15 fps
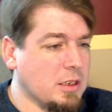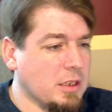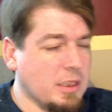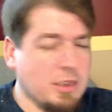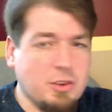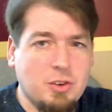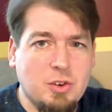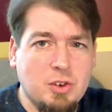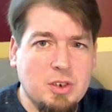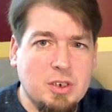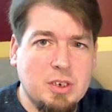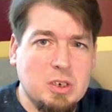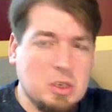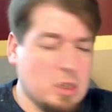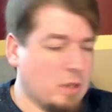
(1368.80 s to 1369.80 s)
It's
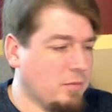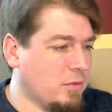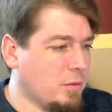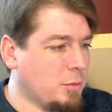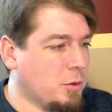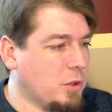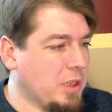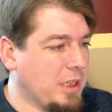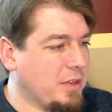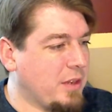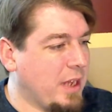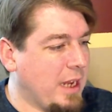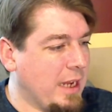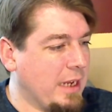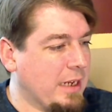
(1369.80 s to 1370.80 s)
comfortable in the
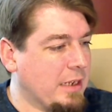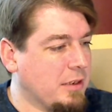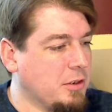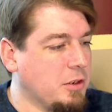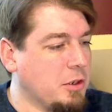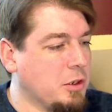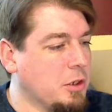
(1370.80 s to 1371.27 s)
hand.